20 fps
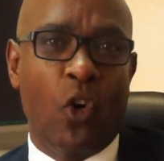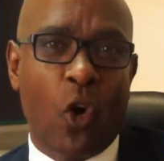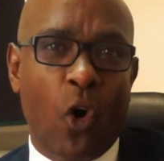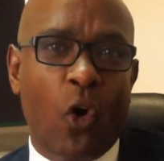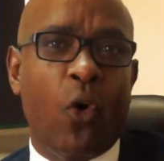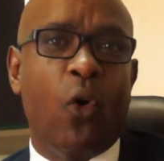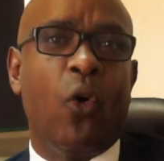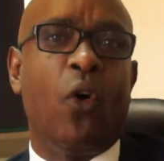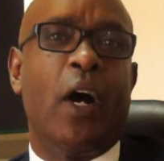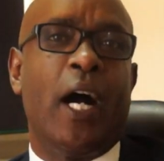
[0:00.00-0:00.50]

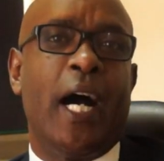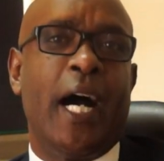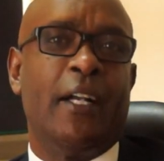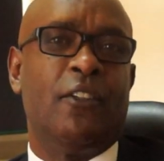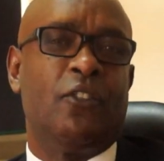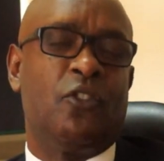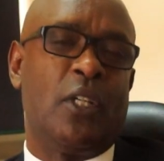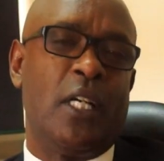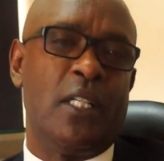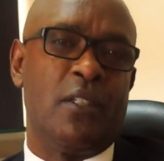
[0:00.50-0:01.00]
Go
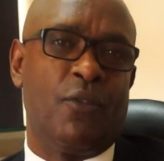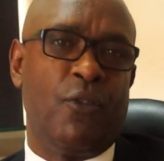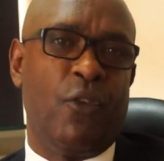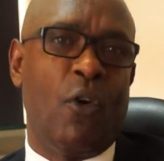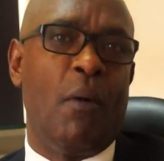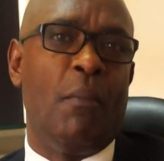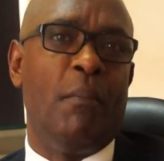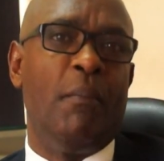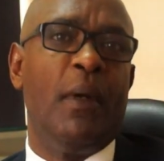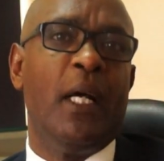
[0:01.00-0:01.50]
and
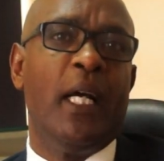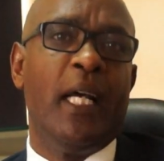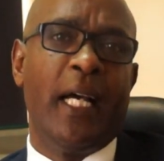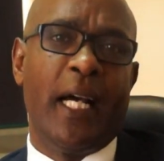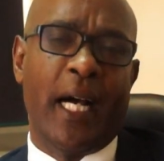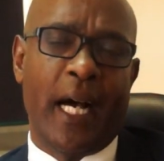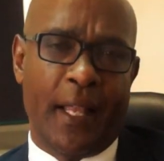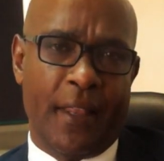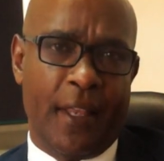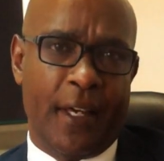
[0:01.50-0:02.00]
transform
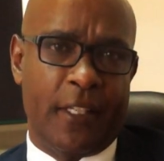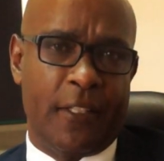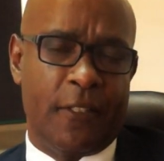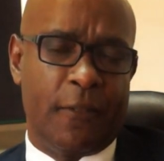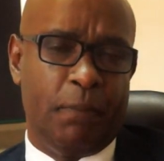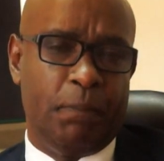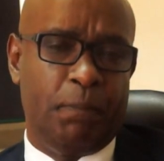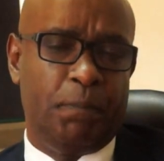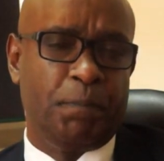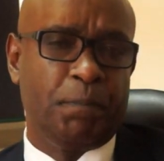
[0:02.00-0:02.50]

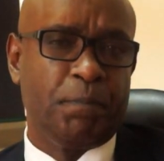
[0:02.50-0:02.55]
others.